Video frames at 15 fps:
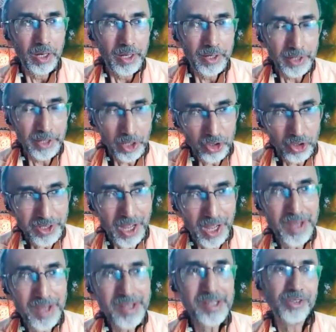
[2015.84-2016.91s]

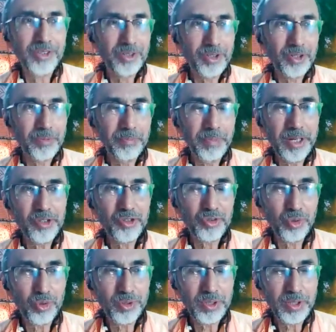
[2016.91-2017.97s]
recognized very
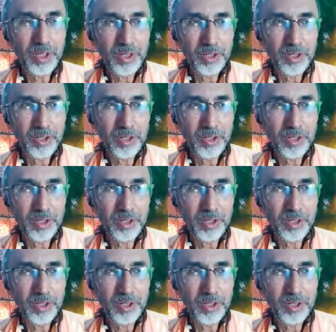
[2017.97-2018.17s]
soon.